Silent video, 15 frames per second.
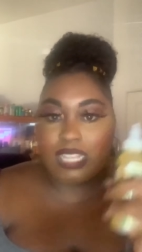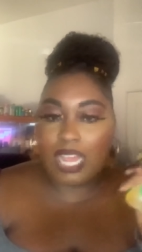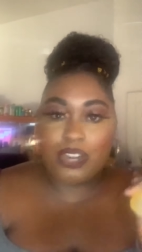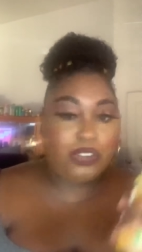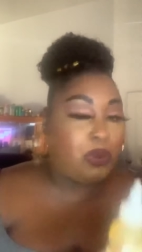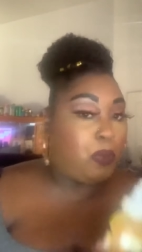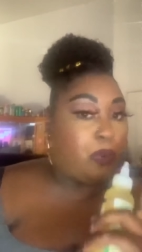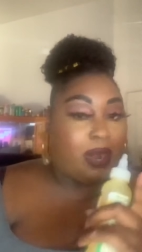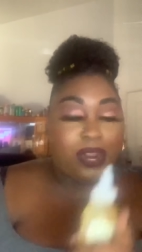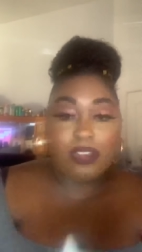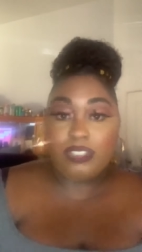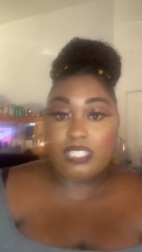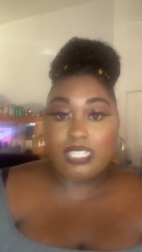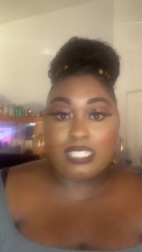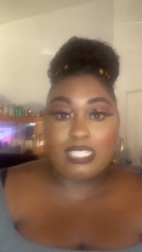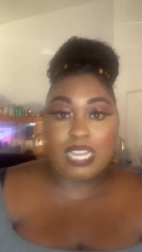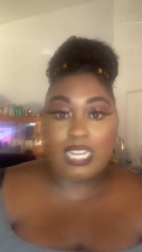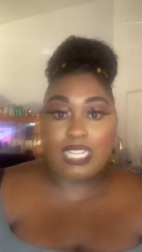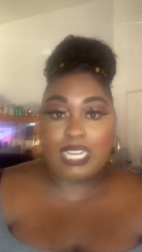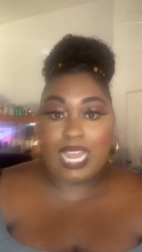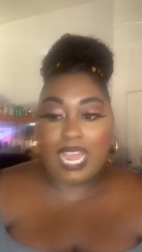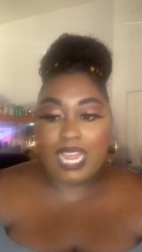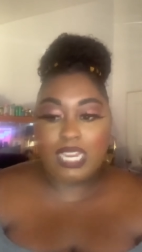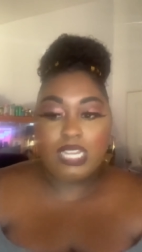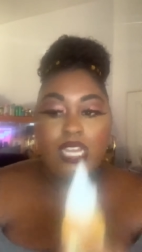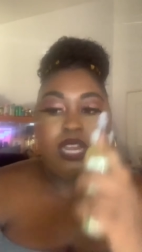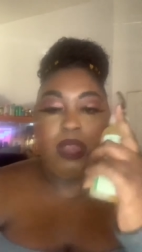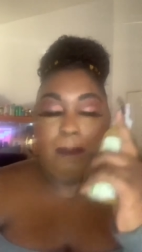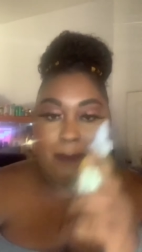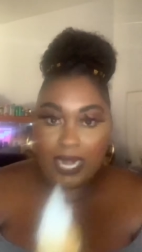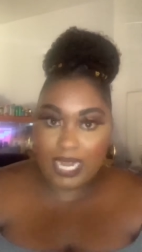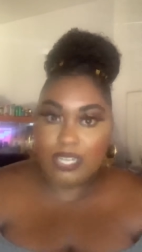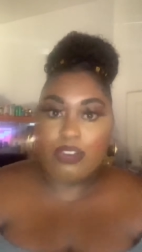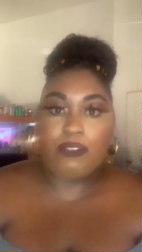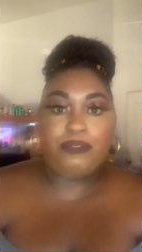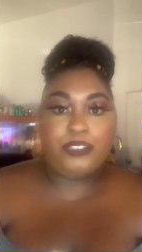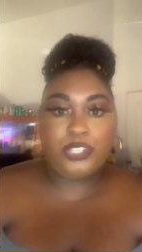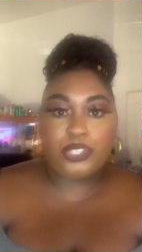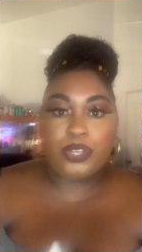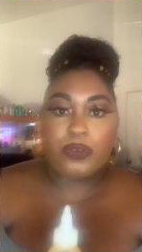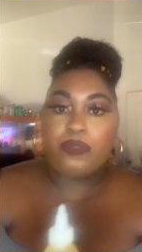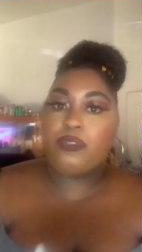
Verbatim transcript: I don't know where else to sell it at, but I know for sure